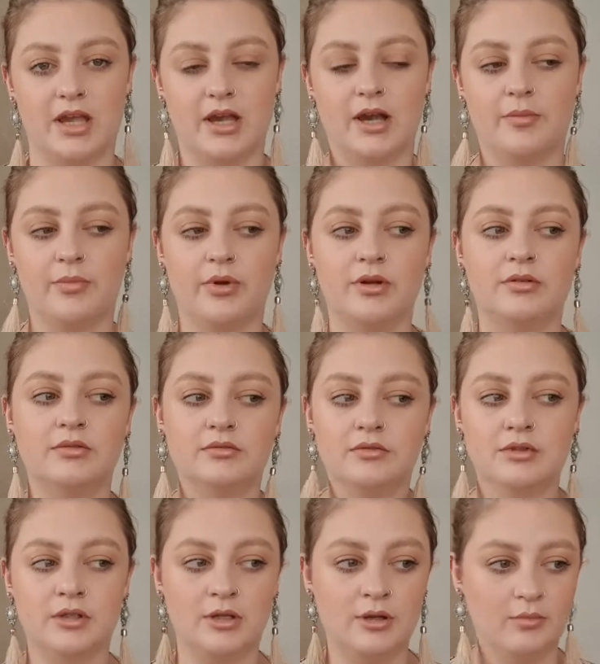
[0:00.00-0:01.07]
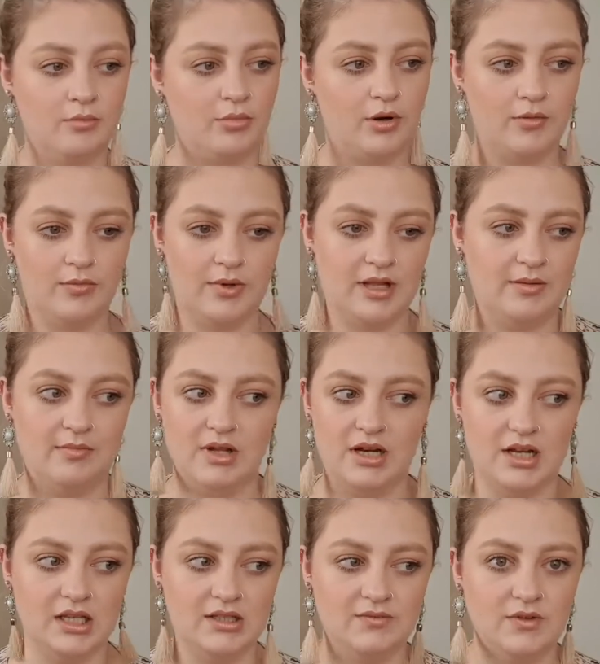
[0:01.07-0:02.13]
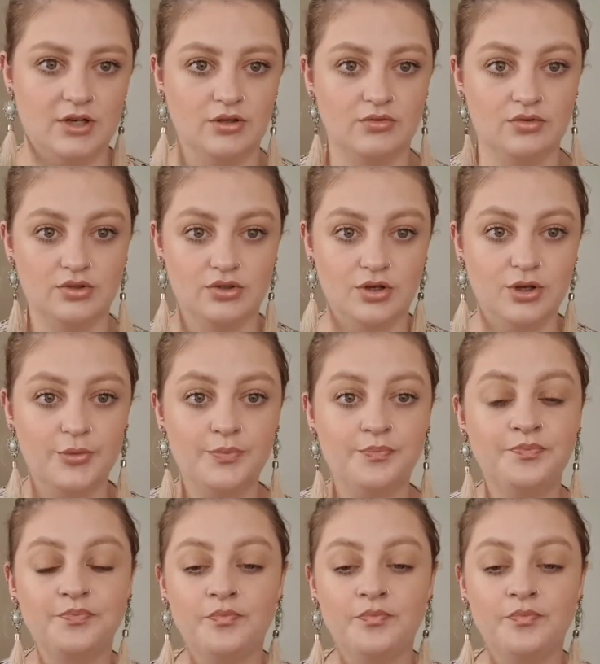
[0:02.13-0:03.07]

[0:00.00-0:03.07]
makeup probably in my next video or so.